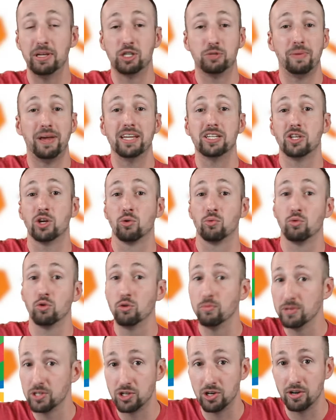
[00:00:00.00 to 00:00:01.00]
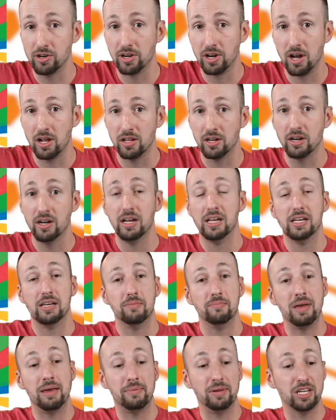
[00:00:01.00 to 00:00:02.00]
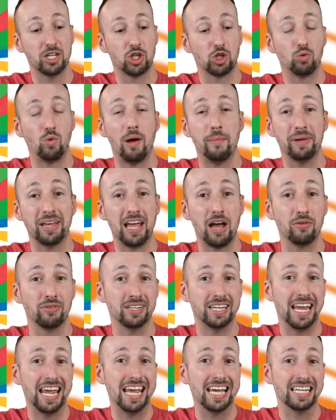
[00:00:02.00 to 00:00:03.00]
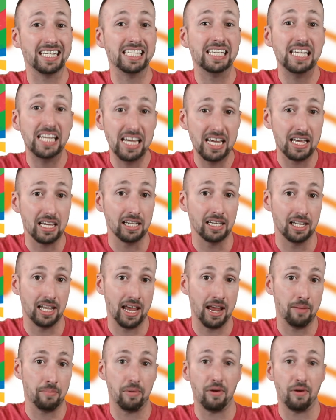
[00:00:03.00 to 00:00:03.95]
it's painting a room a certain color, maybe it's swapping out an antique lamp